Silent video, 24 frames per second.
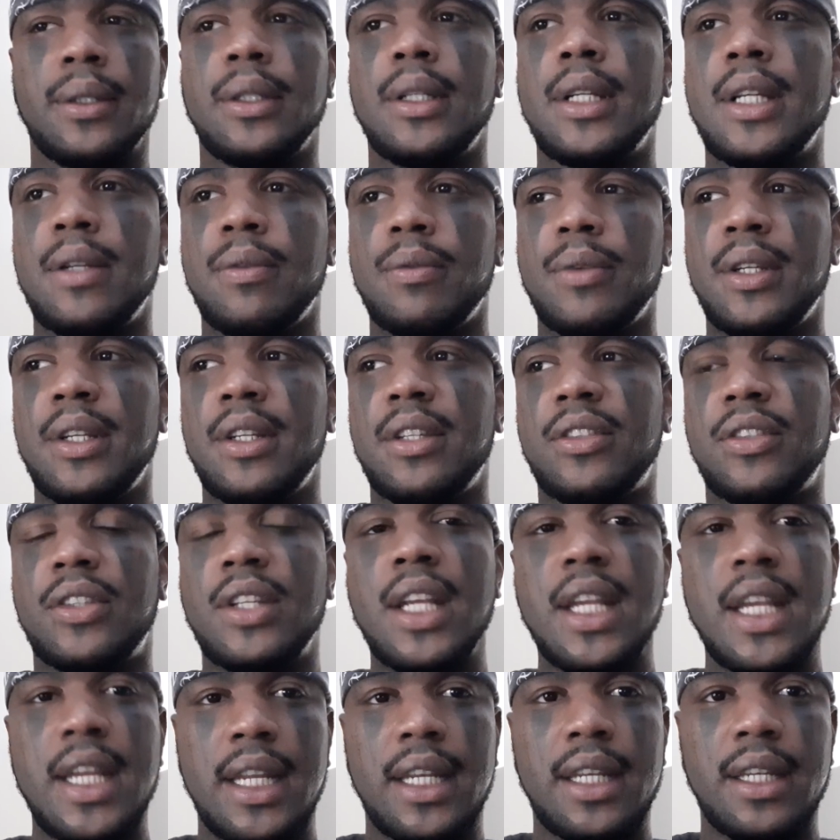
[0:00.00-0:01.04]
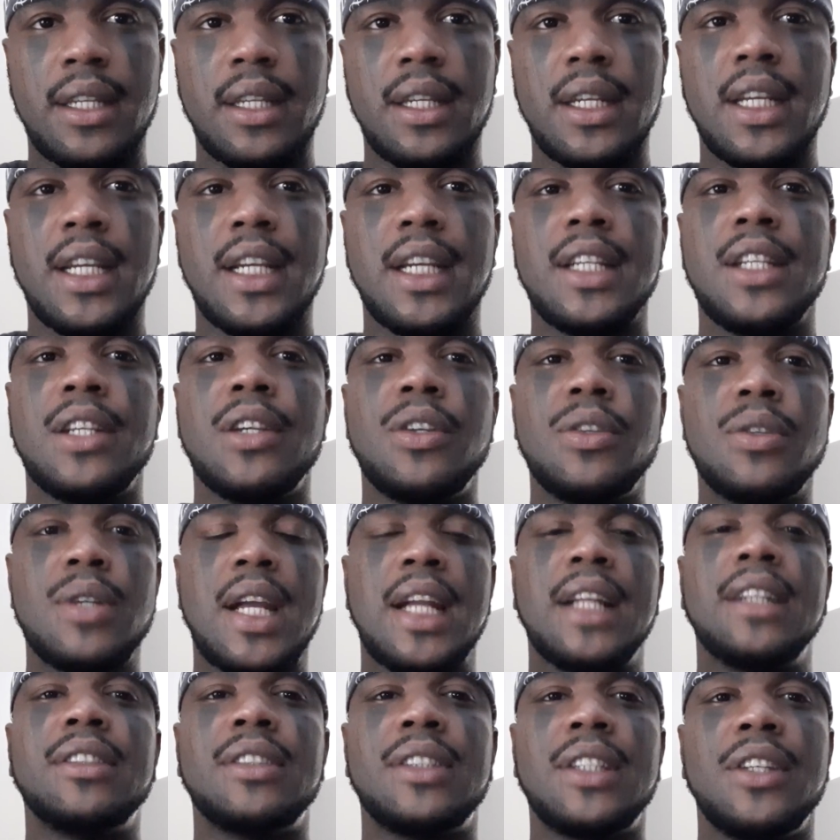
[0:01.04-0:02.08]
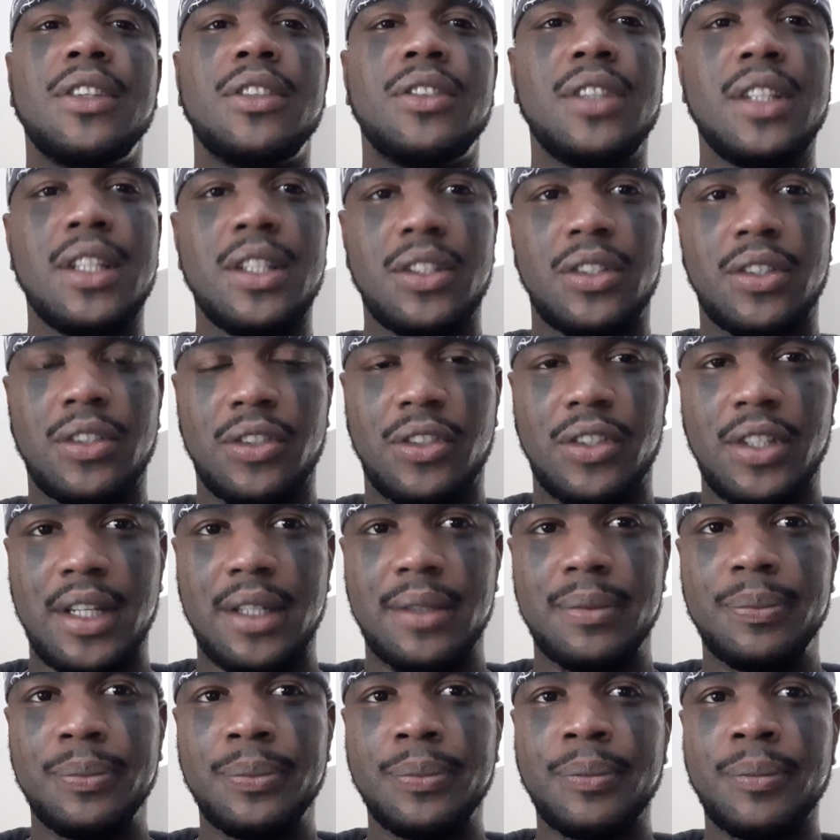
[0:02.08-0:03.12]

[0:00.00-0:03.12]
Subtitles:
and rescind your United States citizenship,